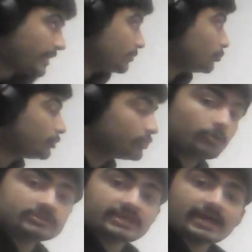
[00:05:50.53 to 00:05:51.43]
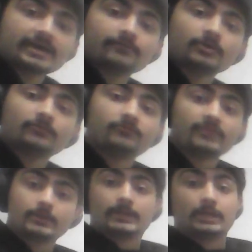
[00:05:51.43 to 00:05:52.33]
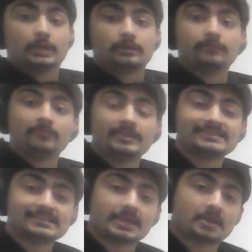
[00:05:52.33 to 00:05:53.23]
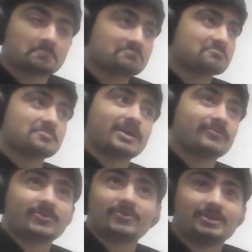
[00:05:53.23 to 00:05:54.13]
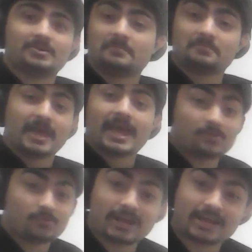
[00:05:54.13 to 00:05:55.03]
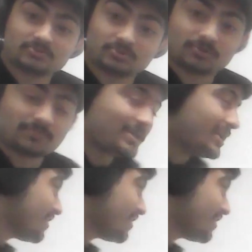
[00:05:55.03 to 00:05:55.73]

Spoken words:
and we're going to have a very convincing, a very accurate answer,